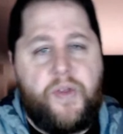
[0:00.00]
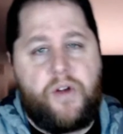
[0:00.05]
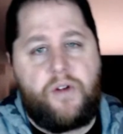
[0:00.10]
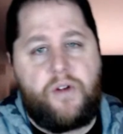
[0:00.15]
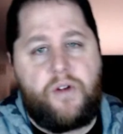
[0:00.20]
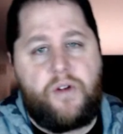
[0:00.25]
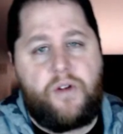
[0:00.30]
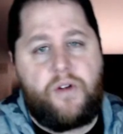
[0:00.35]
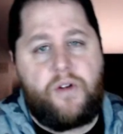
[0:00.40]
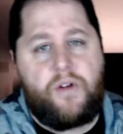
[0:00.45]

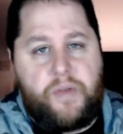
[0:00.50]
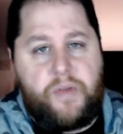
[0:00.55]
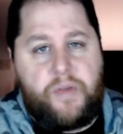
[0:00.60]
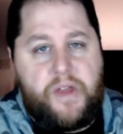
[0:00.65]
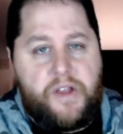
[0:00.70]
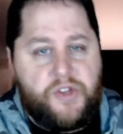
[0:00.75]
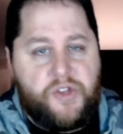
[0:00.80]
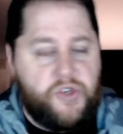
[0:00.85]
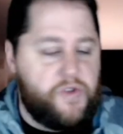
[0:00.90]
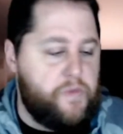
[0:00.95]
along the
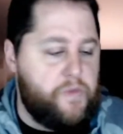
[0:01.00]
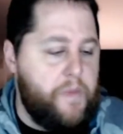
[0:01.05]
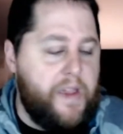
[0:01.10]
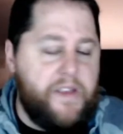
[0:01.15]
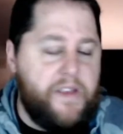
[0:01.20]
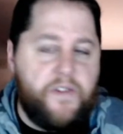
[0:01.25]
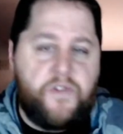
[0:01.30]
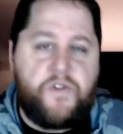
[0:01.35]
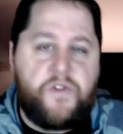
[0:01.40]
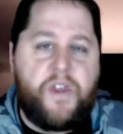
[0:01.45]
beach. It's
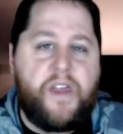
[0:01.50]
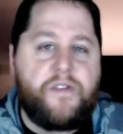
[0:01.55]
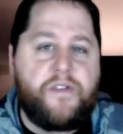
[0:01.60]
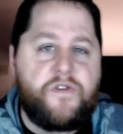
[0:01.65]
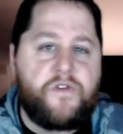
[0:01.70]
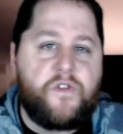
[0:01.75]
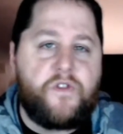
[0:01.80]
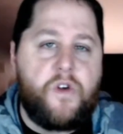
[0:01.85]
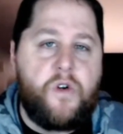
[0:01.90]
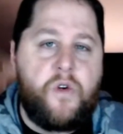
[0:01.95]
made of
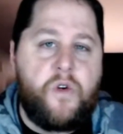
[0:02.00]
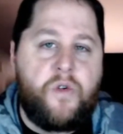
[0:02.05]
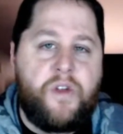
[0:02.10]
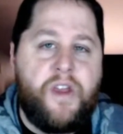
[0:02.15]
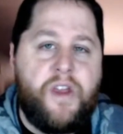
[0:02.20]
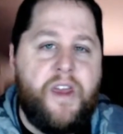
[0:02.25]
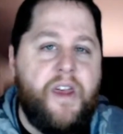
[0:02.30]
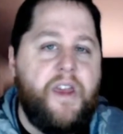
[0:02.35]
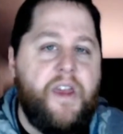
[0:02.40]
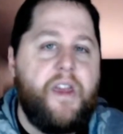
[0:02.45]
sandstone
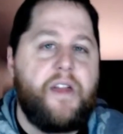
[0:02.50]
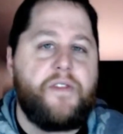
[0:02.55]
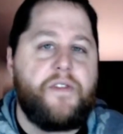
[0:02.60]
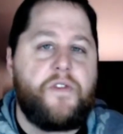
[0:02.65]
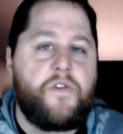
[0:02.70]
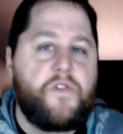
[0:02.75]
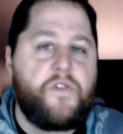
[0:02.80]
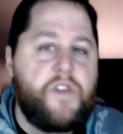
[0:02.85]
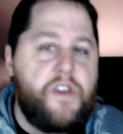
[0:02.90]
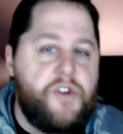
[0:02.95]
and
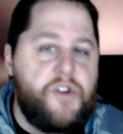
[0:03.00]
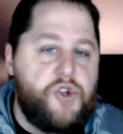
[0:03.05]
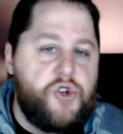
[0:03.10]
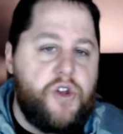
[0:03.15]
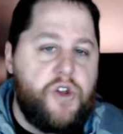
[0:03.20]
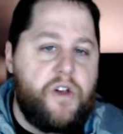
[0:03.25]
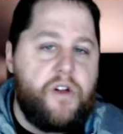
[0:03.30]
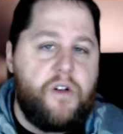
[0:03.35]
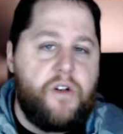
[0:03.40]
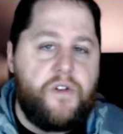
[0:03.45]

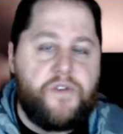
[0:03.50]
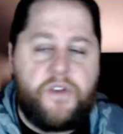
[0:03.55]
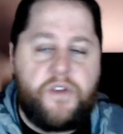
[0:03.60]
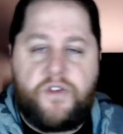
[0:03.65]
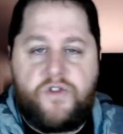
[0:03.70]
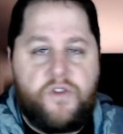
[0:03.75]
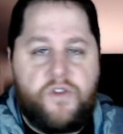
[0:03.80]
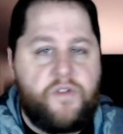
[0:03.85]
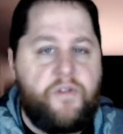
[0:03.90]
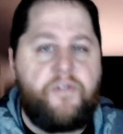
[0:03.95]
seashells, and it's
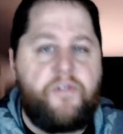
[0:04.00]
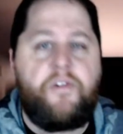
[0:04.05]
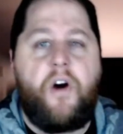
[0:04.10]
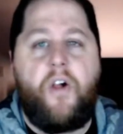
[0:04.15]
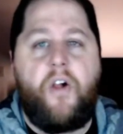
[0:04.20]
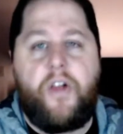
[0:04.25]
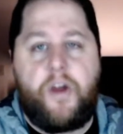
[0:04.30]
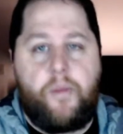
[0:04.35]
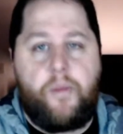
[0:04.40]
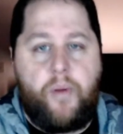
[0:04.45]
just
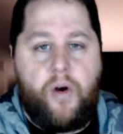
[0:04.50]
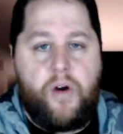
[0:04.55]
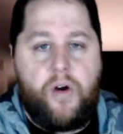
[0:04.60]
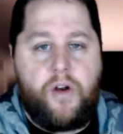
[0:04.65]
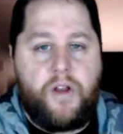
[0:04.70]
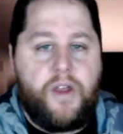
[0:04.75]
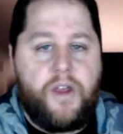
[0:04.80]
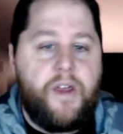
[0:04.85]
falling apart.